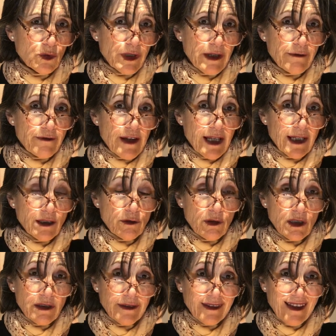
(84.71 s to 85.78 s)
they failing to
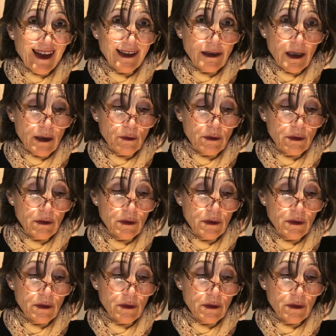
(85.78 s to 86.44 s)
understand him?